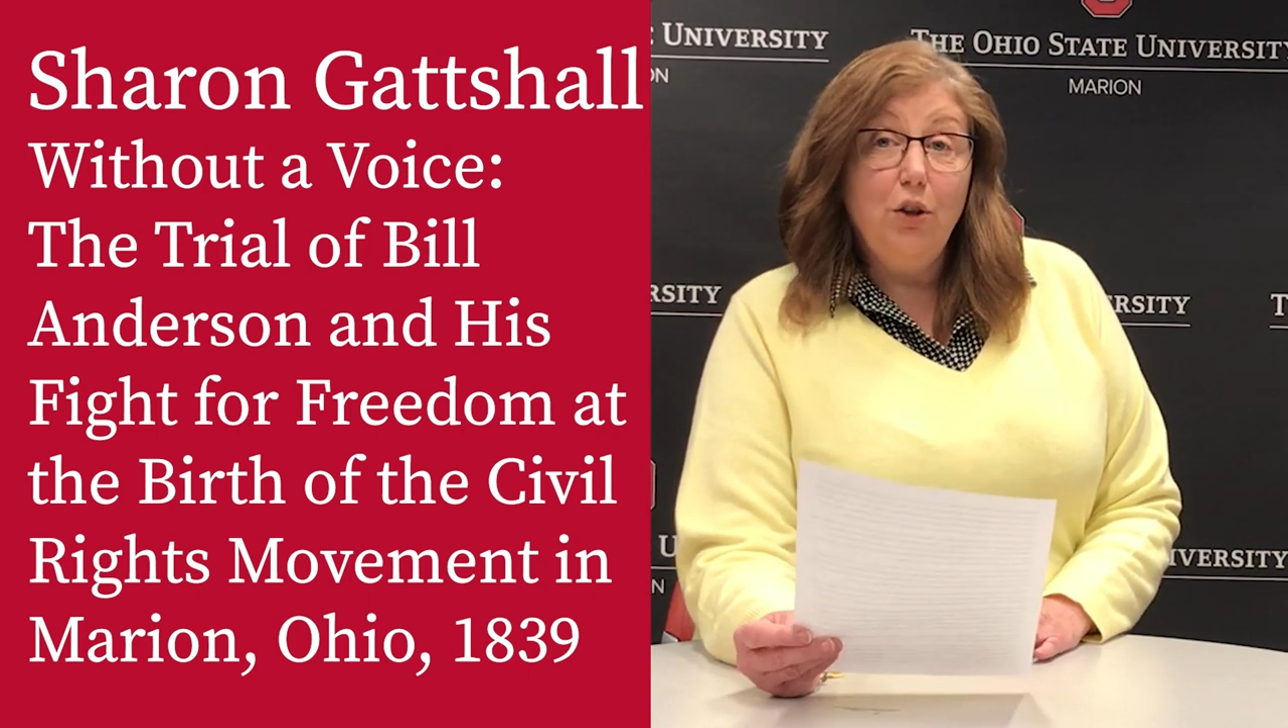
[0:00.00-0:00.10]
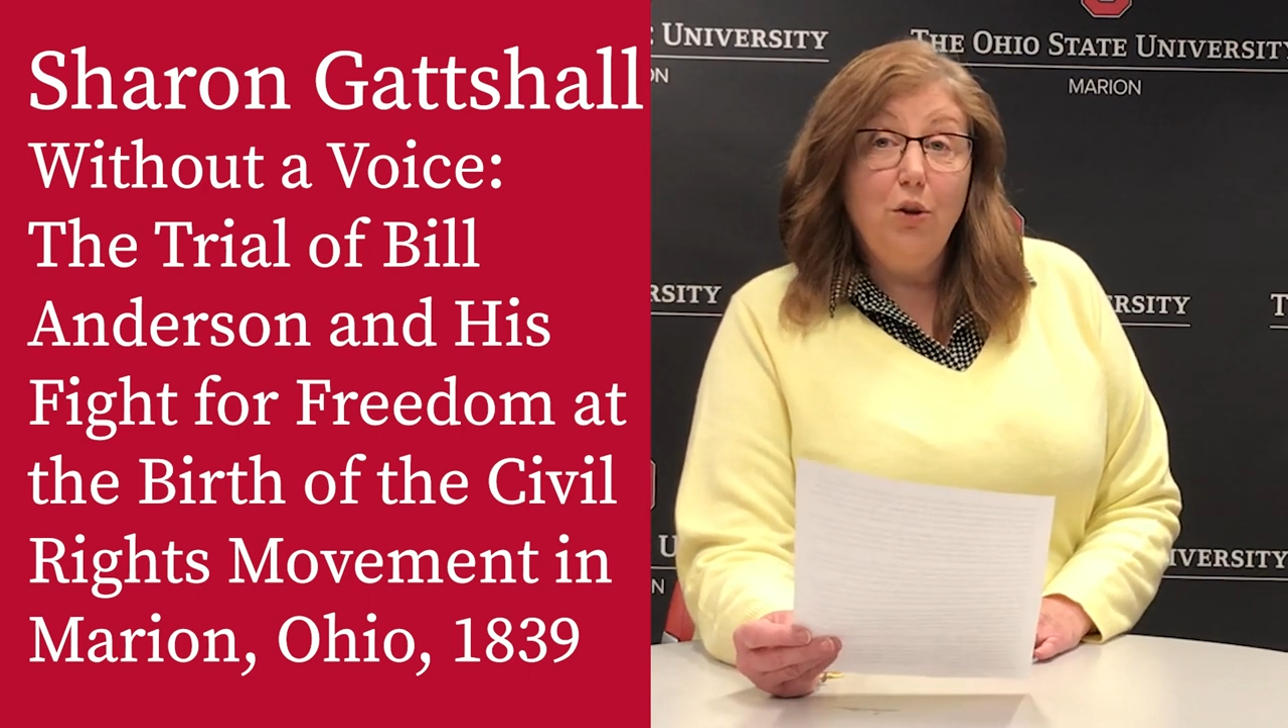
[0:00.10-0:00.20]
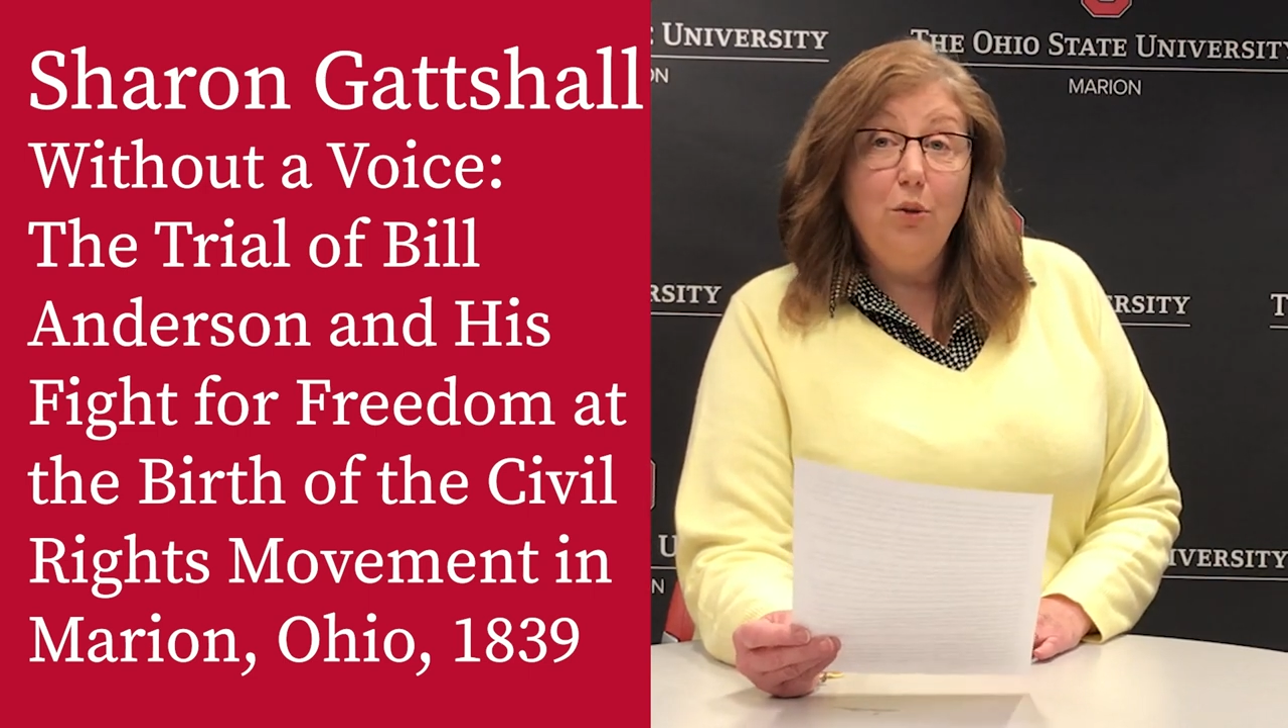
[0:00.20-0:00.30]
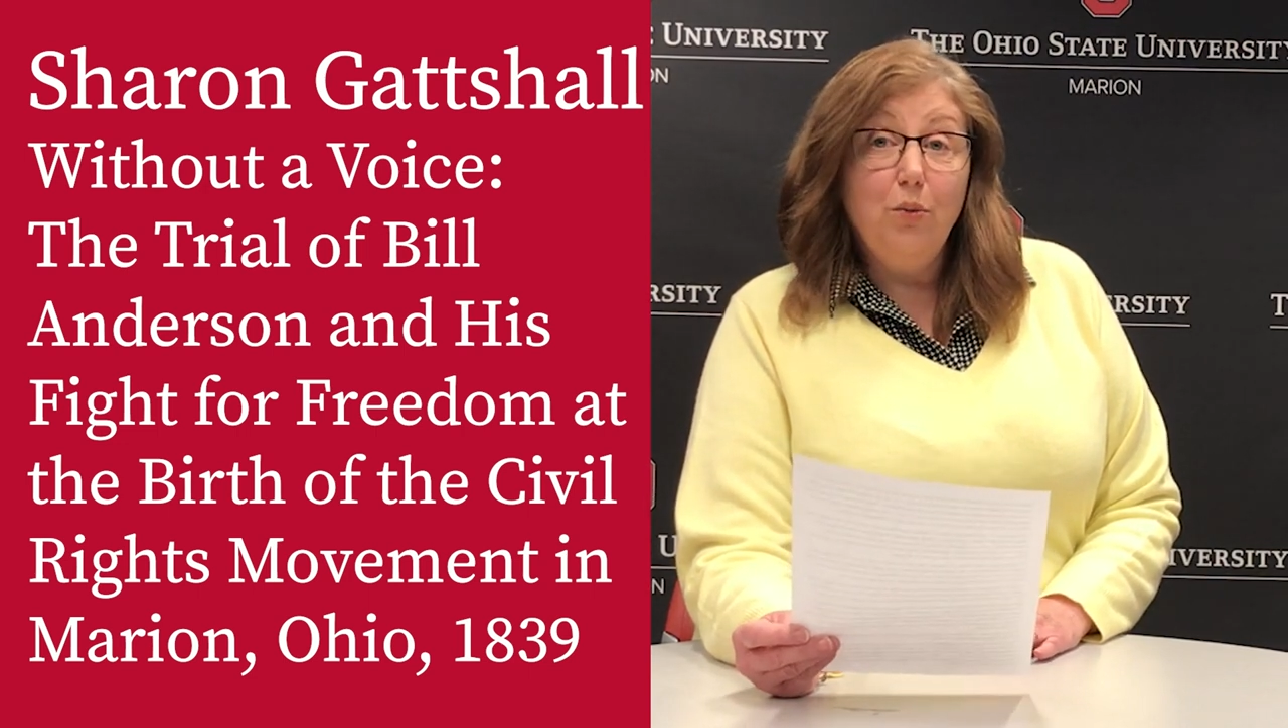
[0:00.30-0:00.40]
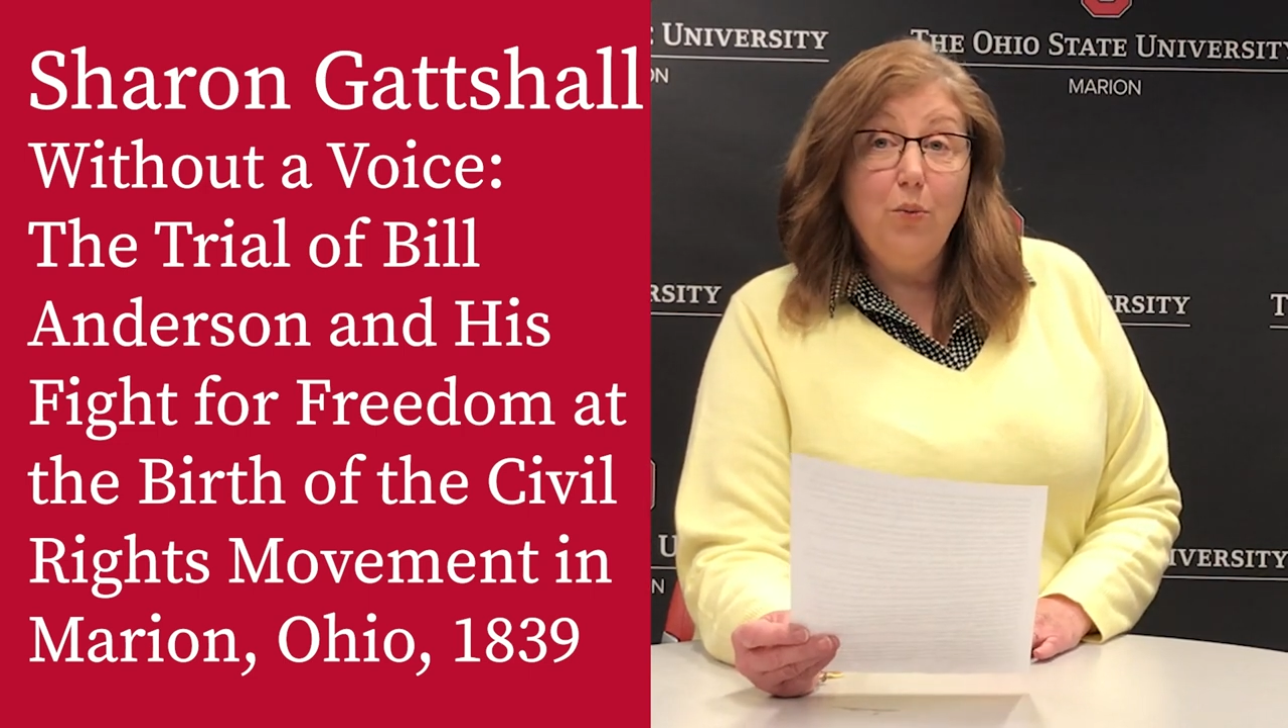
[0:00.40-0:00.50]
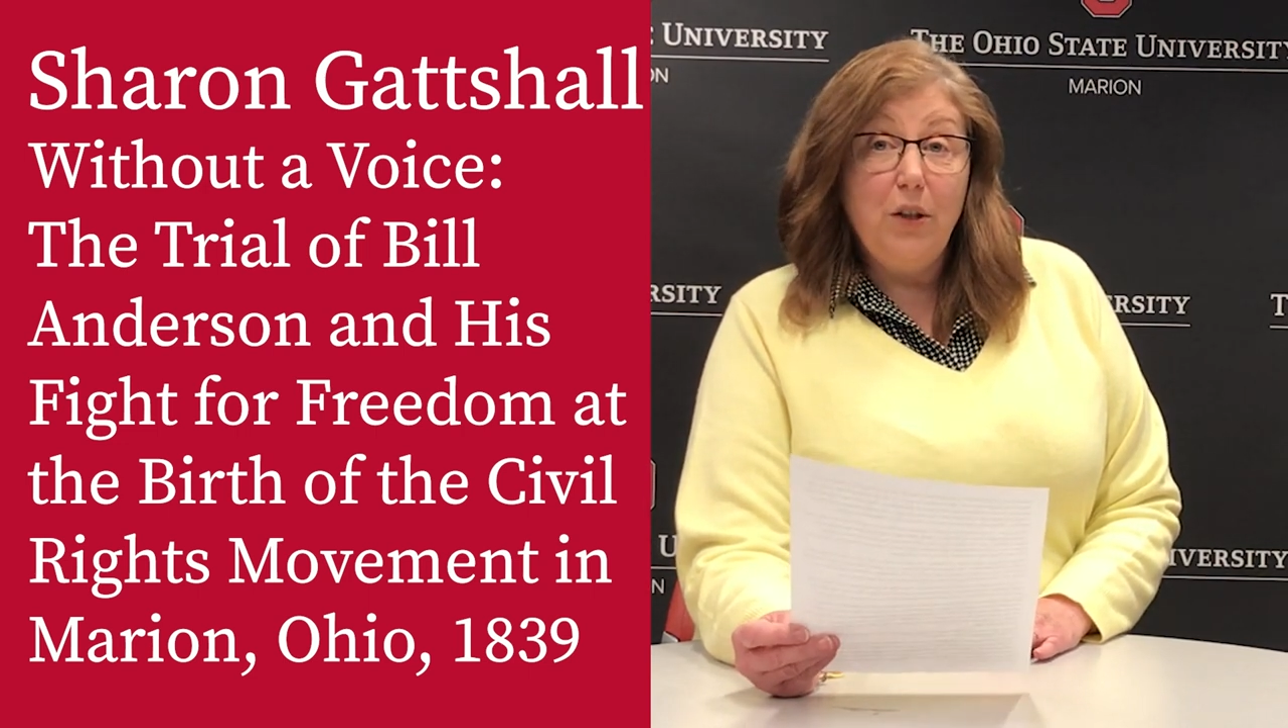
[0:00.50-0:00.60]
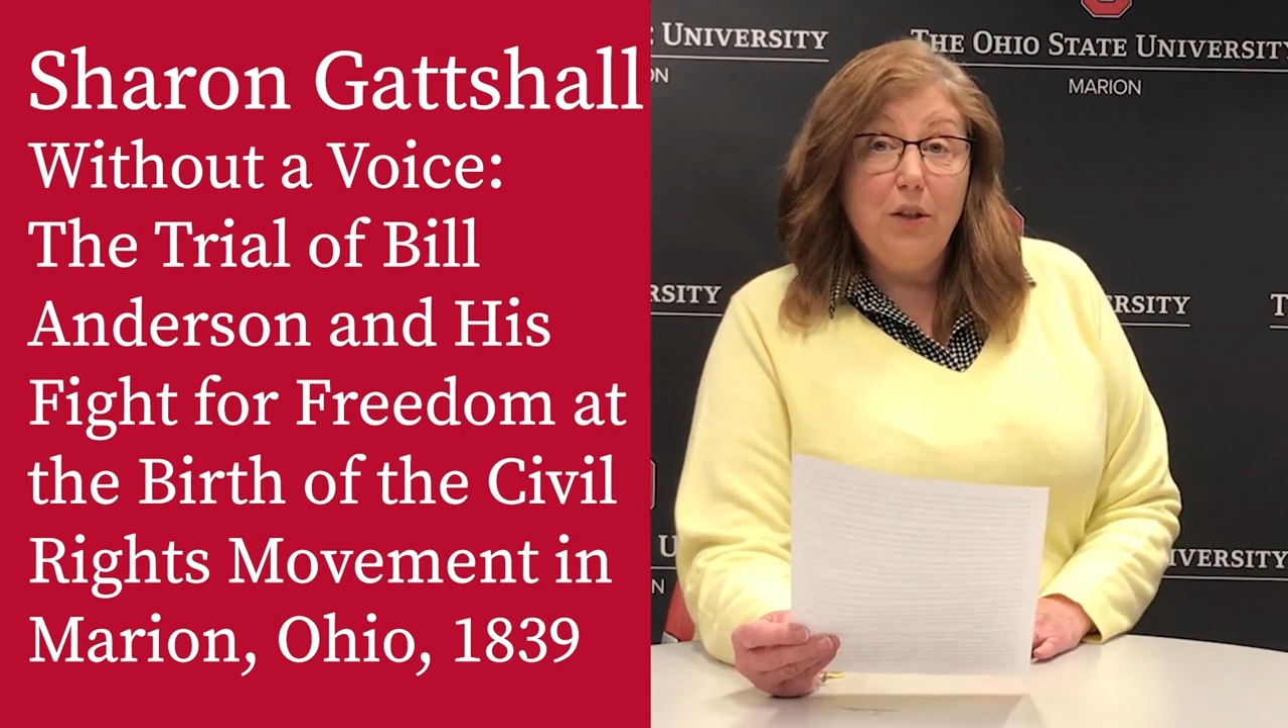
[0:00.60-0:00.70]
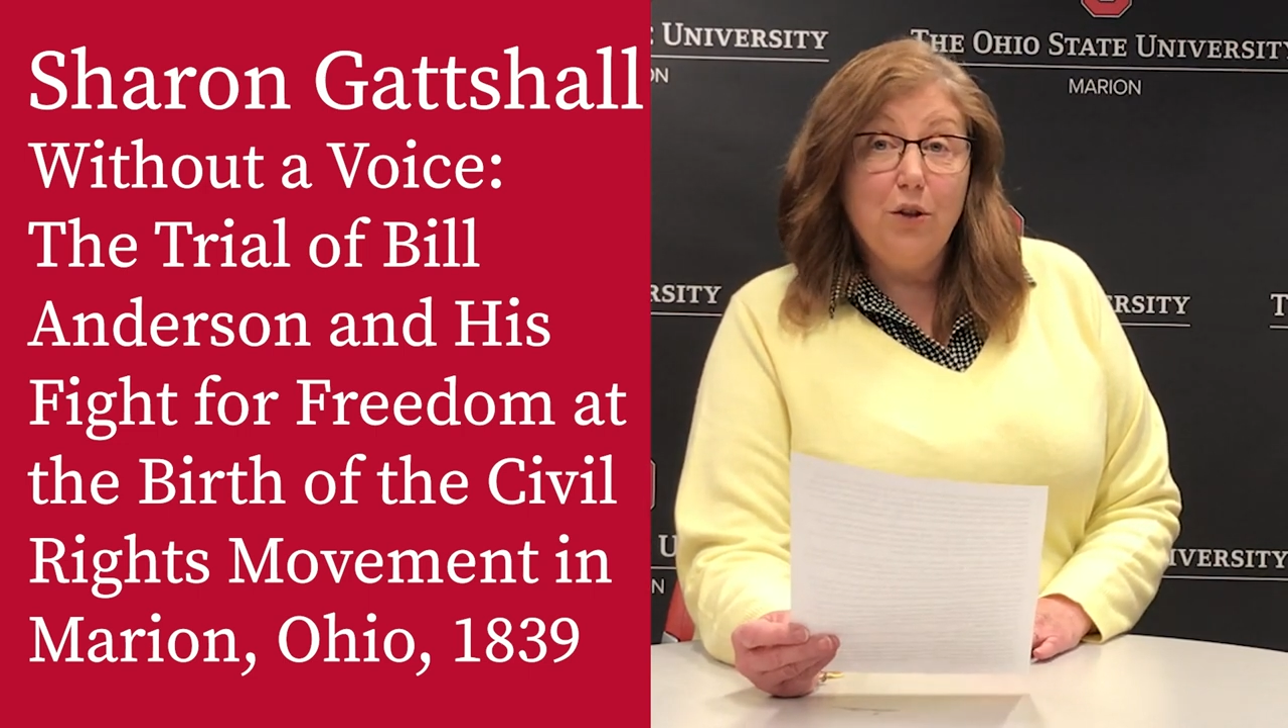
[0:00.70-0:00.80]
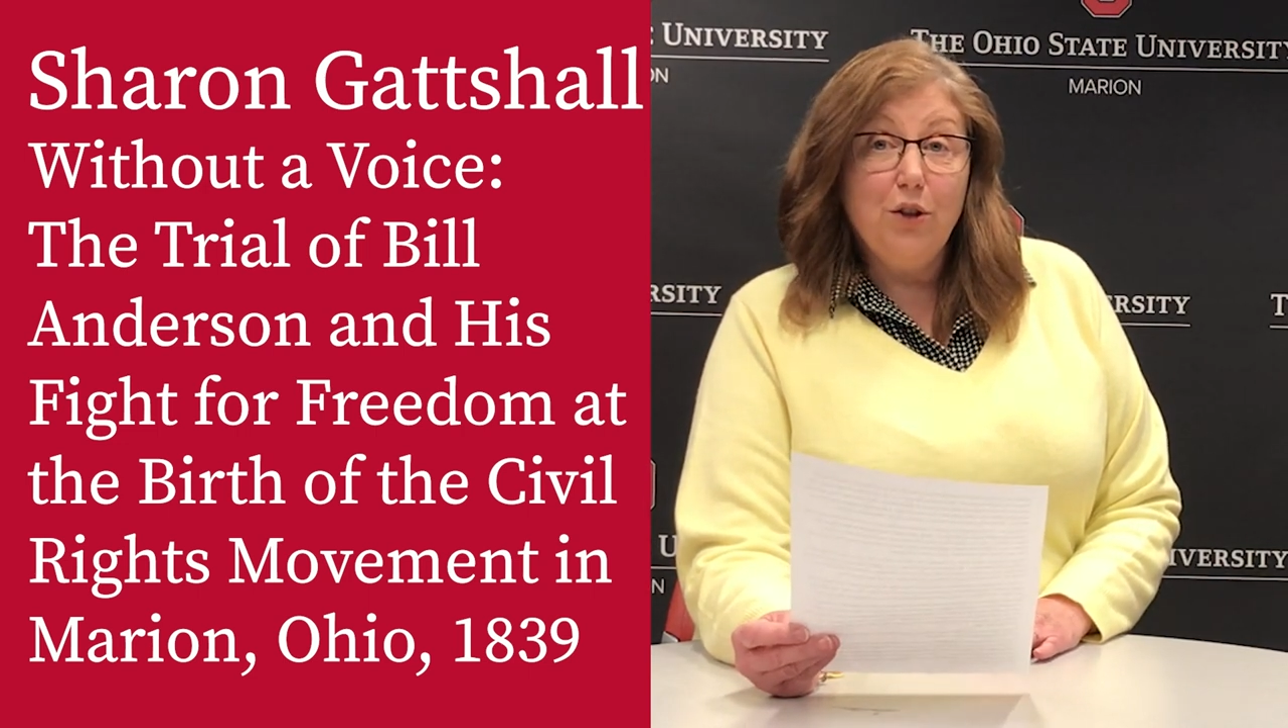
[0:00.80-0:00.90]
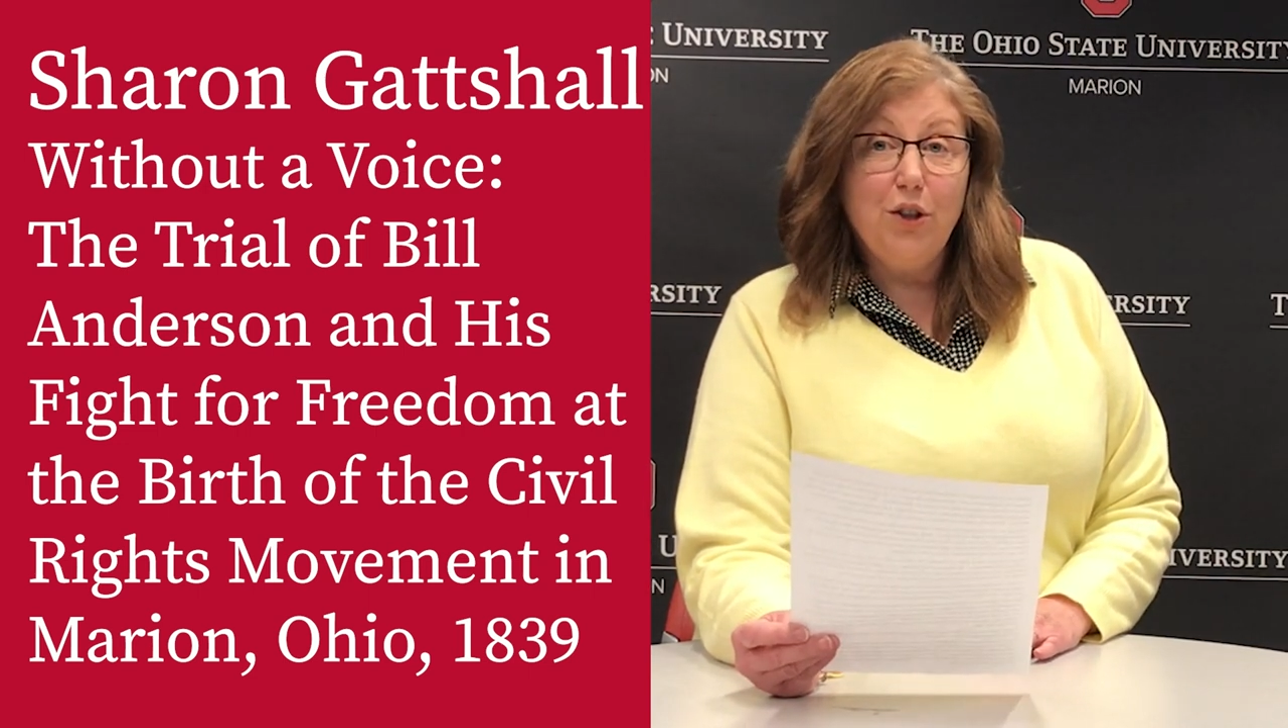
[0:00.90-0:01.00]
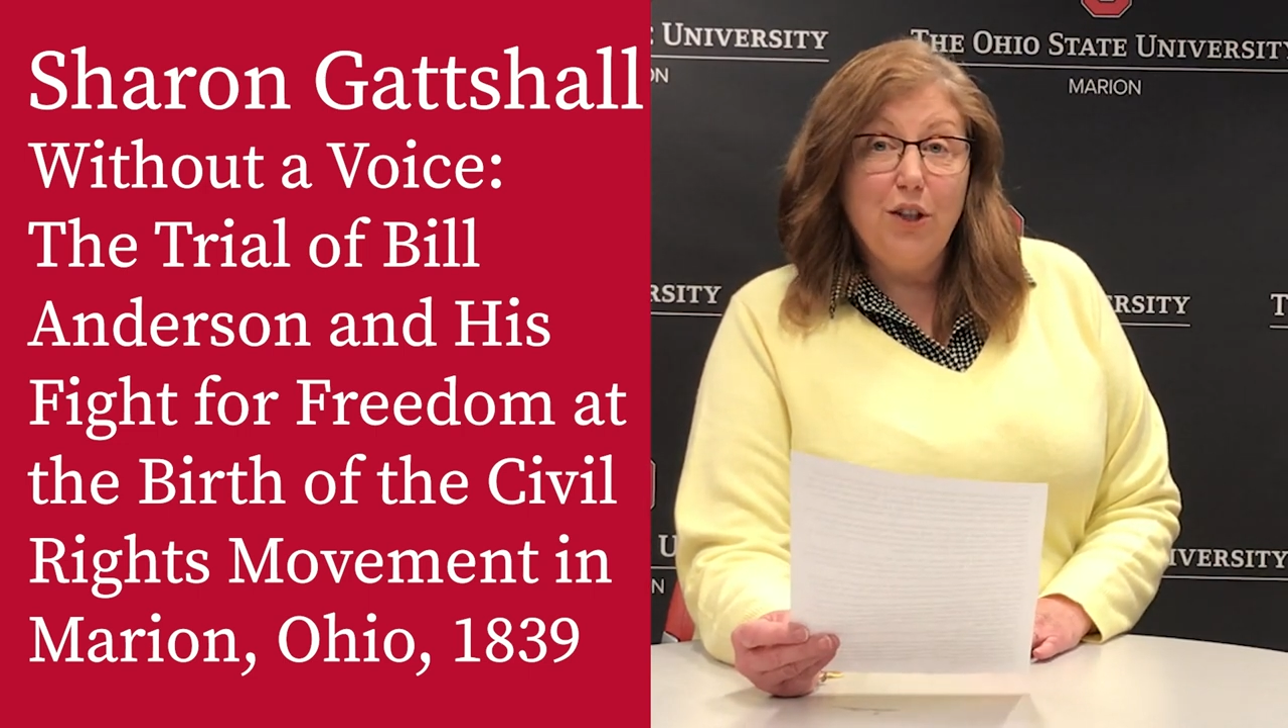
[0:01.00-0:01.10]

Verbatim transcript: new research